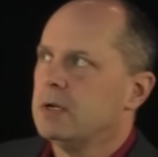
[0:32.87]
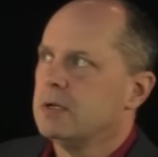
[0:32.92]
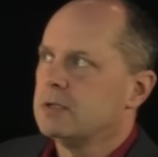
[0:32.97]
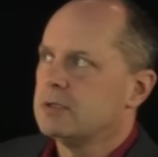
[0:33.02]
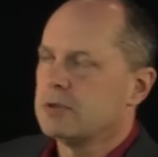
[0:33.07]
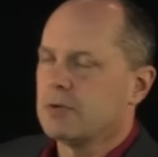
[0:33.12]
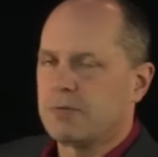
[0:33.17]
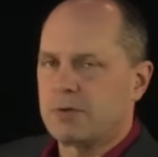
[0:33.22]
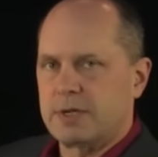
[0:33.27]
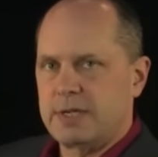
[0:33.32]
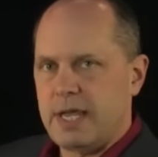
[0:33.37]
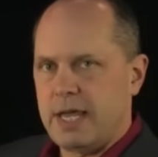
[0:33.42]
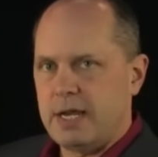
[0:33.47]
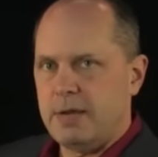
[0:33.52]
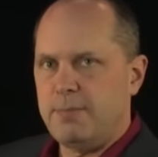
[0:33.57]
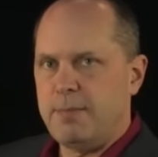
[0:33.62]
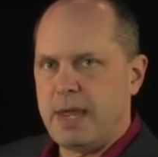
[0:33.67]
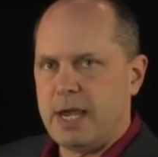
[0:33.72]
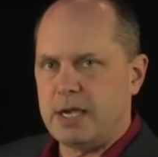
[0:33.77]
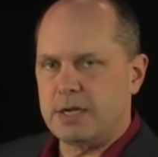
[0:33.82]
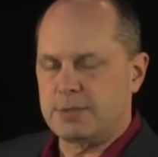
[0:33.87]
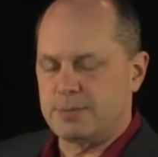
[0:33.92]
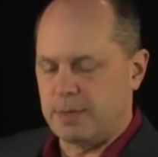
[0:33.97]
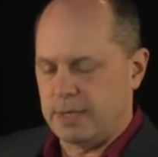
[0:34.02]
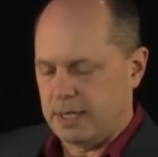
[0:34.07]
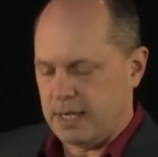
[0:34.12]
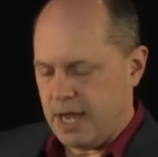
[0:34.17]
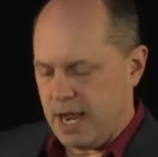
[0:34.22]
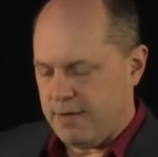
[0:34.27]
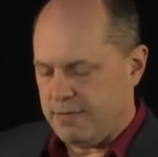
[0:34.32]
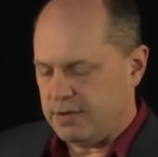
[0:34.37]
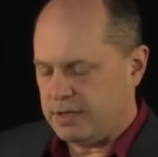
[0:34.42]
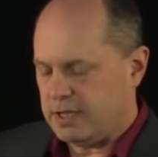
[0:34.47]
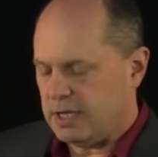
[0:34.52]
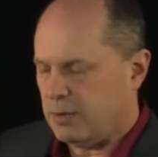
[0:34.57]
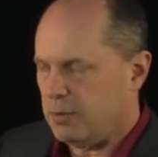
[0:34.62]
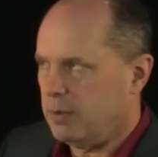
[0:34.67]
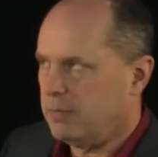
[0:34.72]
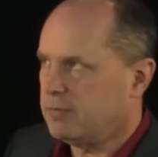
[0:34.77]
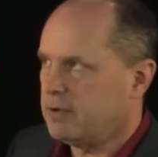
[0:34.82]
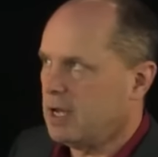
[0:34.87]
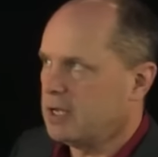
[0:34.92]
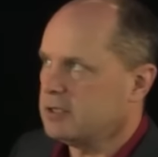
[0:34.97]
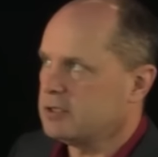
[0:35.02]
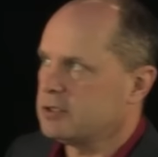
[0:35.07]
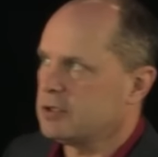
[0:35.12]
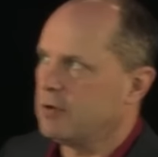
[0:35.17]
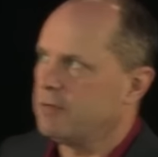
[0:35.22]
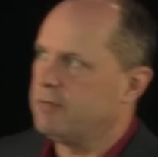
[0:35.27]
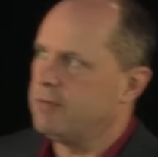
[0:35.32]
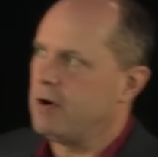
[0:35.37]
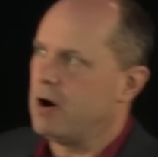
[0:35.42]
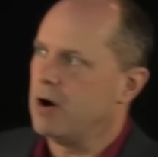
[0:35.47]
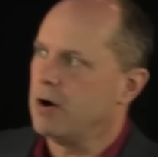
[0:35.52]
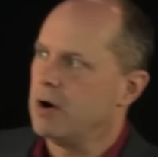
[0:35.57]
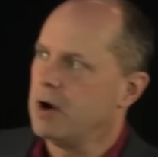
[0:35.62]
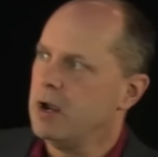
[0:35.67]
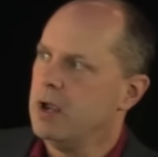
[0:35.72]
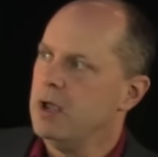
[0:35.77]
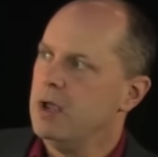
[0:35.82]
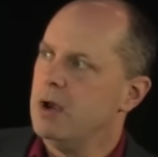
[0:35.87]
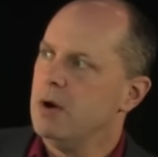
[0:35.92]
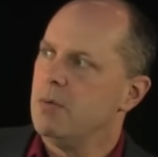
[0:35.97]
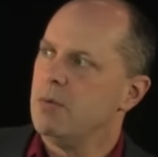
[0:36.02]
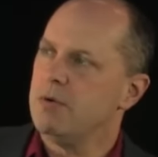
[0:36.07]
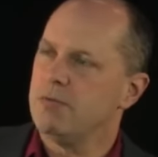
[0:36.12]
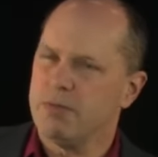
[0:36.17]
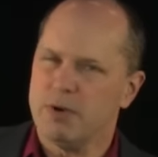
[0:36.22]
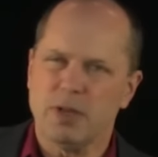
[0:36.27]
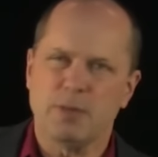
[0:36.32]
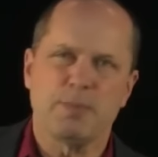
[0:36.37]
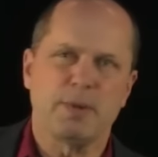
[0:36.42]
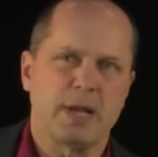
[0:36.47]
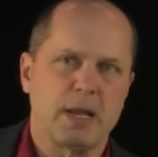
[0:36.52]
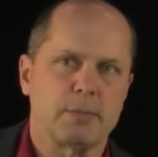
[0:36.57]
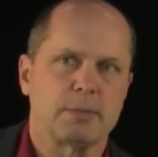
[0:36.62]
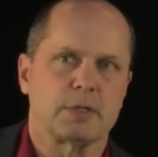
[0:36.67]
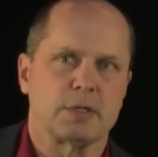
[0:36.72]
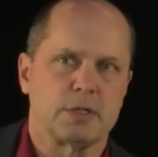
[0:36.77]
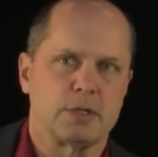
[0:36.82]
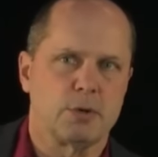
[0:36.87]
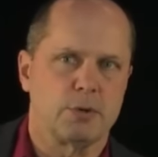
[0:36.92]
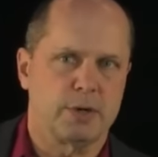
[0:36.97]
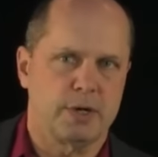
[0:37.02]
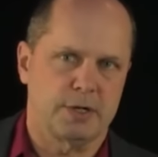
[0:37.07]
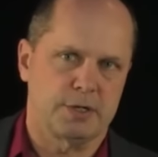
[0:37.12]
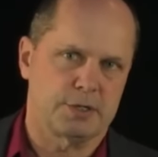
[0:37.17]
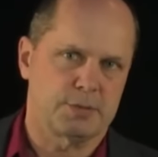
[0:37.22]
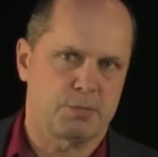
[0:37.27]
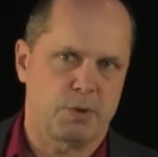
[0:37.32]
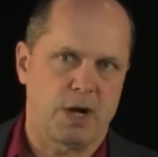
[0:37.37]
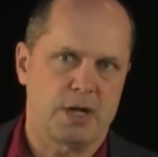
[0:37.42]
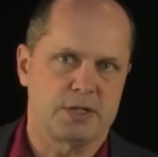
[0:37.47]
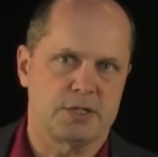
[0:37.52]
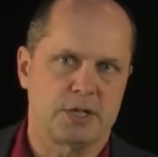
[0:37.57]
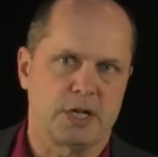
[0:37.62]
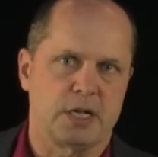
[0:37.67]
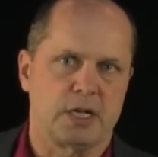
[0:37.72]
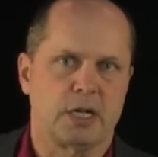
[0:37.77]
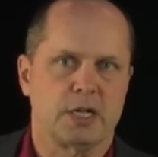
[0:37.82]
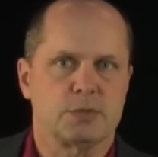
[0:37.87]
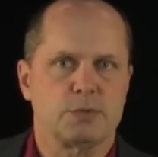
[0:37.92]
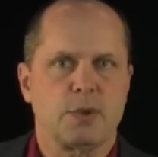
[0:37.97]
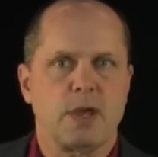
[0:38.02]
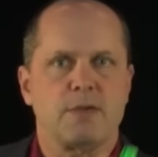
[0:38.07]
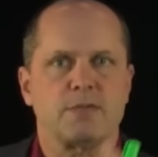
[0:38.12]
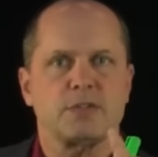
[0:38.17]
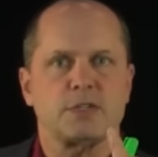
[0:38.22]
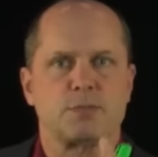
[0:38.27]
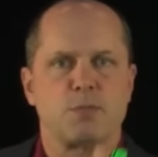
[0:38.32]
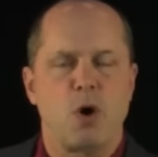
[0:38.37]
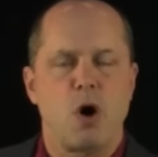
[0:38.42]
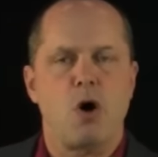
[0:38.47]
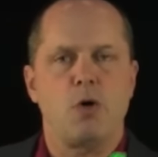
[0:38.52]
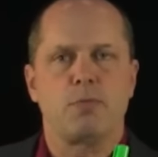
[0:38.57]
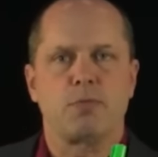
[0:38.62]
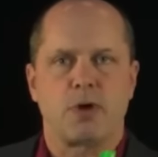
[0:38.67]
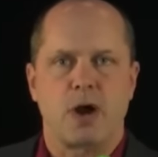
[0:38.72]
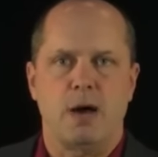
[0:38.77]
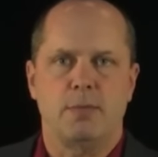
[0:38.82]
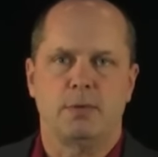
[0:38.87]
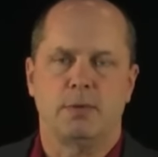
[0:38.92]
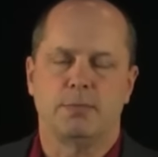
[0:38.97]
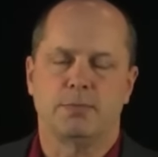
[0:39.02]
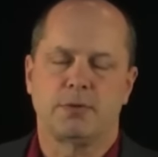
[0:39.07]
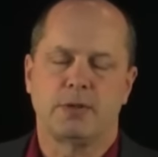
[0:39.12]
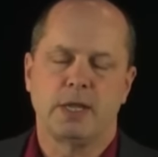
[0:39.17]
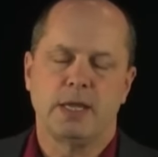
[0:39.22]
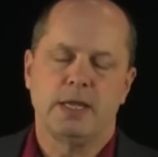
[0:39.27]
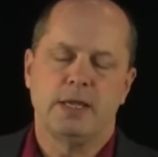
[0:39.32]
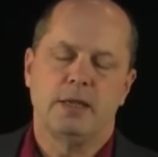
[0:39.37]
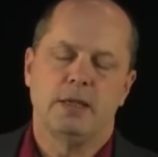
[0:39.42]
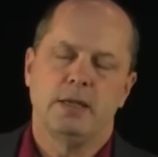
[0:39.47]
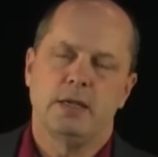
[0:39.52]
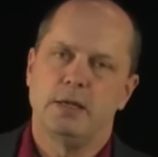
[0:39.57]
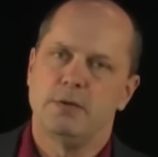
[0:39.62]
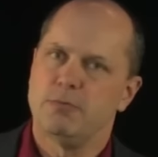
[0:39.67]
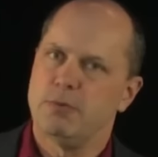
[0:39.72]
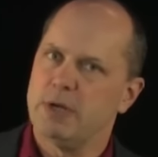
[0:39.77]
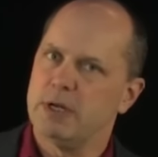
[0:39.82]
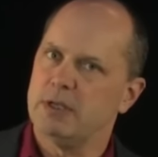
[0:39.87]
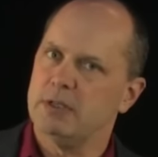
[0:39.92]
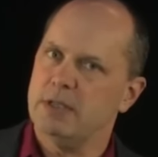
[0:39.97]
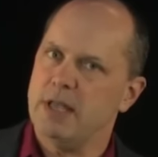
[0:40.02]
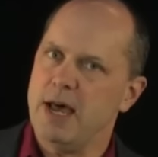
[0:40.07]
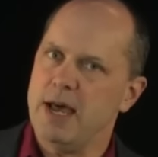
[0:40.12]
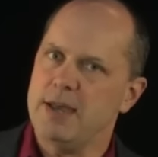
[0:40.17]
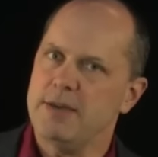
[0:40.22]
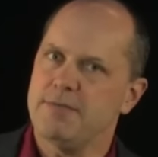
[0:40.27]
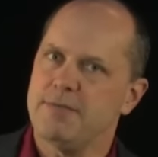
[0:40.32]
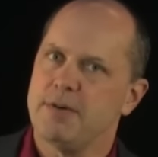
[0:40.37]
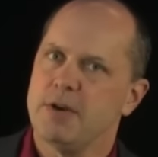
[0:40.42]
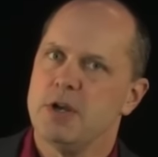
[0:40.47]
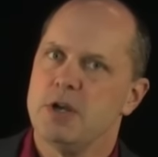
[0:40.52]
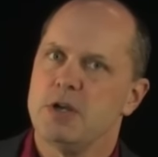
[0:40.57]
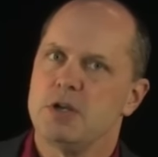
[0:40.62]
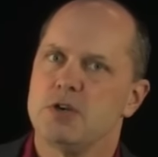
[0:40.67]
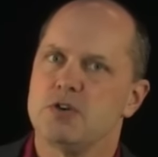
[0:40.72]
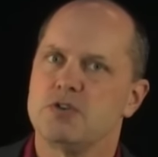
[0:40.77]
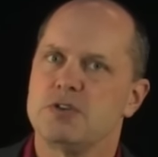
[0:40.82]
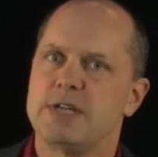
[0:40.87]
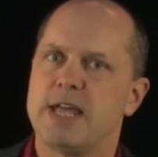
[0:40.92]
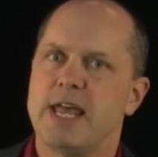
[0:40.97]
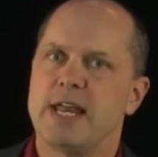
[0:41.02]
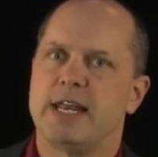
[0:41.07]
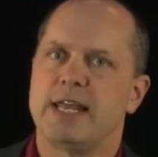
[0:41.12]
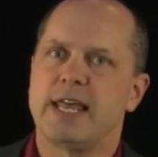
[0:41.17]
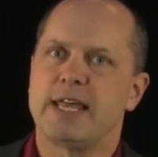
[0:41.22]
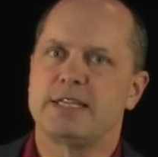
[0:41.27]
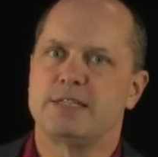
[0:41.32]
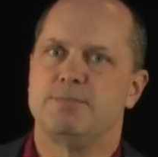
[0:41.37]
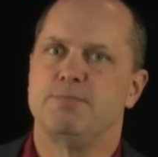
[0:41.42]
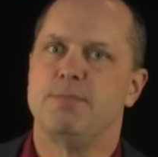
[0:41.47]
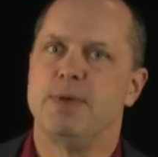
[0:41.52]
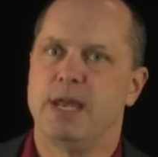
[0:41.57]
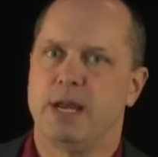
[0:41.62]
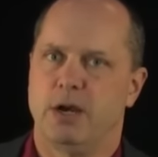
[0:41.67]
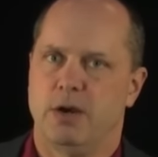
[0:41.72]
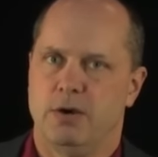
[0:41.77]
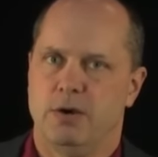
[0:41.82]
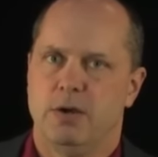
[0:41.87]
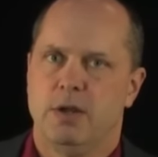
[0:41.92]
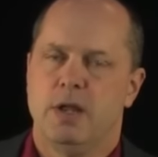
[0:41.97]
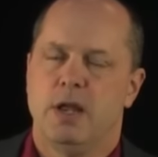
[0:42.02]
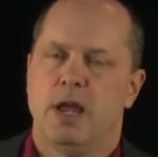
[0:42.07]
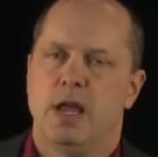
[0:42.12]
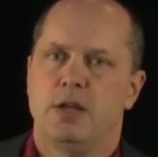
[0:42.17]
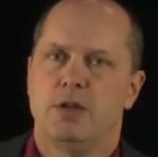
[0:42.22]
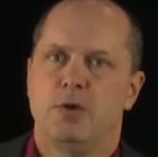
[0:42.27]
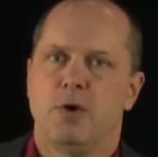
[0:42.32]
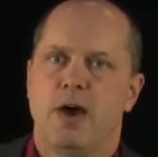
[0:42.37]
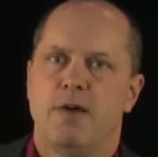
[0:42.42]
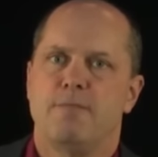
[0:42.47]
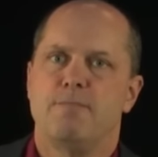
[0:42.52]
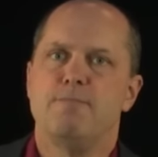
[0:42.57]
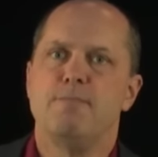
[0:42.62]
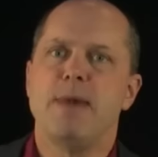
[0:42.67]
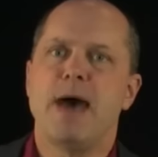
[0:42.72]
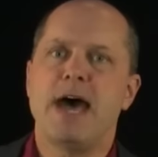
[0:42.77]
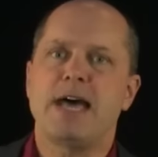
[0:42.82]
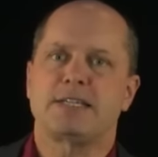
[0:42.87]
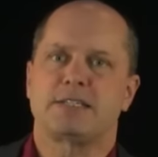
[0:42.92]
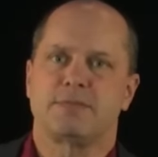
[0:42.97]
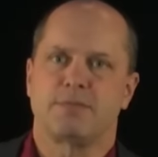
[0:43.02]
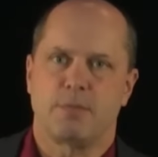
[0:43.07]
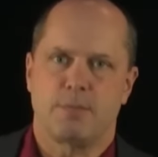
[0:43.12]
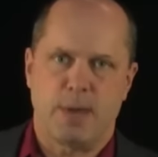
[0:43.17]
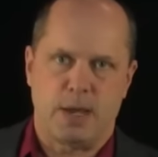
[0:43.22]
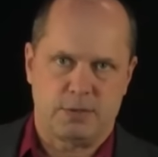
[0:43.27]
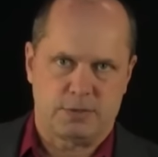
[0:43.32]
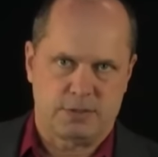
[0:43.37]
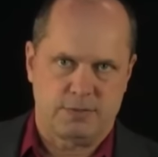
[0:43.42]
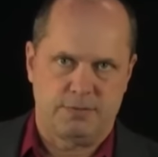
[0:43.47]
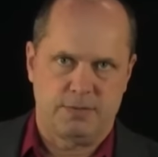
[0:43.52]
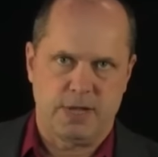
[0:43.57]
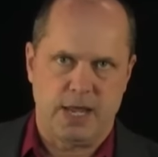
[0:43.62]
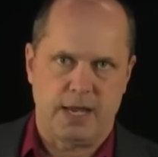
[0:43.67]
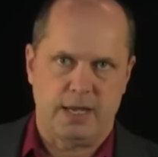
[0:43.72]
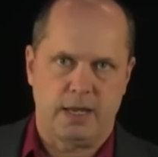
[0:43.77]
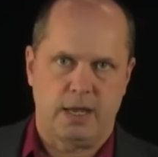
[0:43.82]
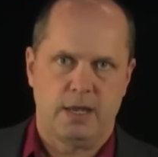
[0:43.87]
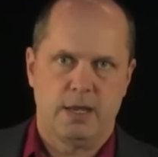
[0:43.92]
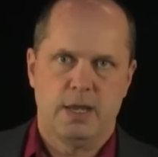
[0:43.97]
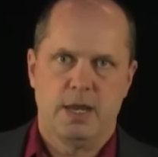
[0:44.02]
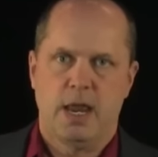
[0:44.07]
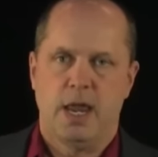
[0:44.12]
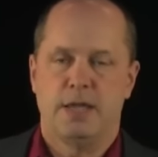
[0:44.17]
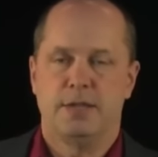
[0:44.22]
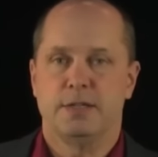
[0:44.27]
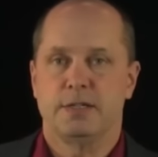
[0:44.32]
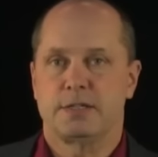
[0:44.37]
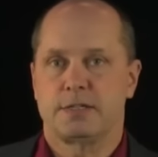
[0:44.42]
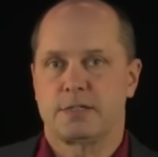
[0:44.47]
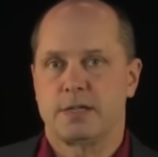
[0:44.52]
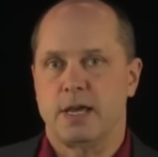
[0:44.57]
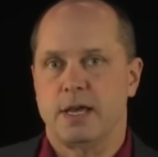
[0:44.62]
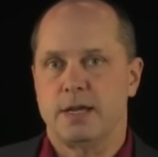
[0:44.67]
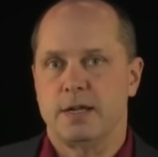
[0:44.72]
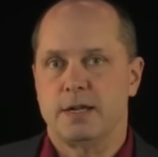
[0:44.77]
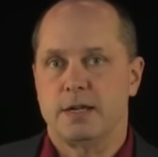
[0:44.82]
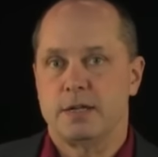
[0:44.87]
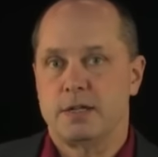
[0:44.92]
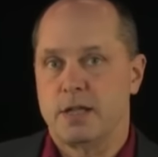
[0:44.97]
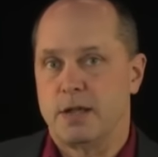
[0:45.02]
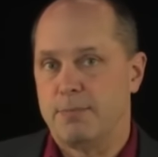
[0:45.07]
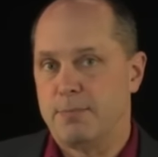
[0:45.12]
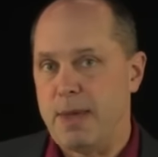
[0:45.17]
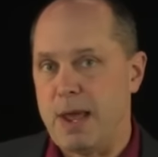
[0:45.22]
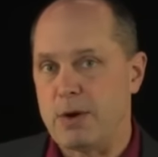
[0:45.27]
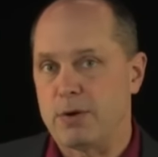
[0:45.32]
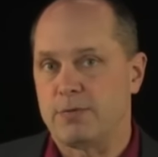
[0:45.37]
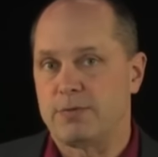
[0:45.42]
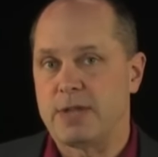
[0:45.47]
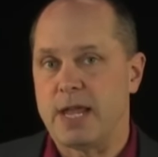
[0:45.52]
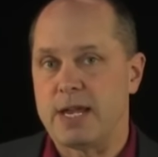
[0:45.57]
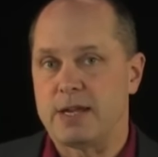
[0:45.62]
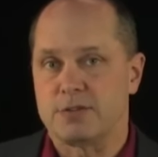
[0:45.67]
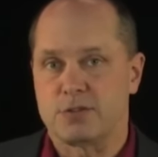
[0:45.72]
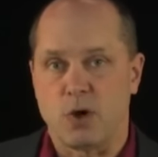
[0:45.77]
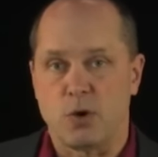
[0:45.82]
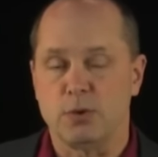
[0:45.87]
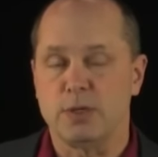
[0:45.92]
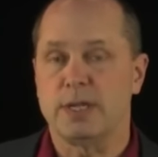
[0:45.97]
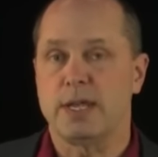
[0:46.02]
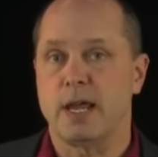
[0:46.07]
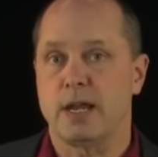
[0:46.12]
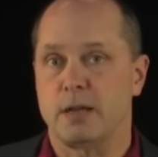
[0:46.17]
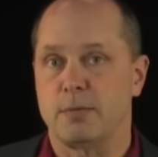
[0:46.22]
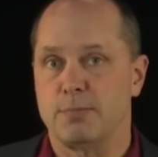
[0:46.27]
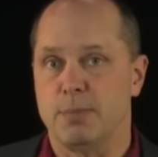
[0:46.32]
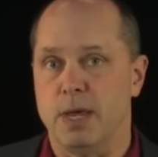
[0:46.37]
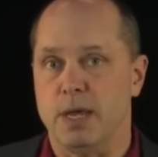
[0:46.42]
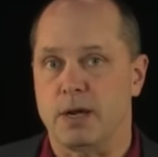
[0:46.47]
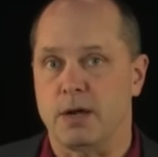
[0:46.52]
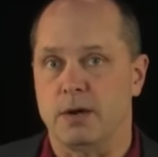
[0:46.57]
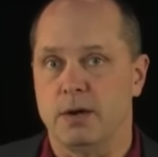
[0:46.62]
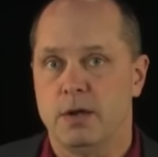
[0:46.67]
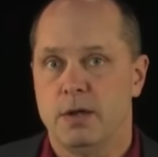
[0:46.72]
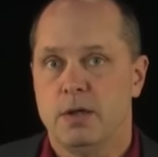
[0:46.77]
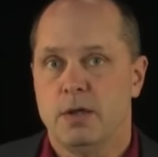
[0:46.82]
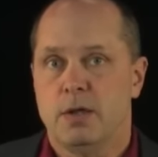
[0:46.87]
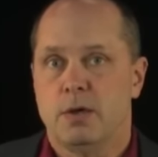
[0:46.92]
So for data management, everything we've done so far, we've really been able to do it in a spreadsheet because we have small problems. In real life, your data gets bigger and you have massive amounts of data. And the amount of data is only getting bigger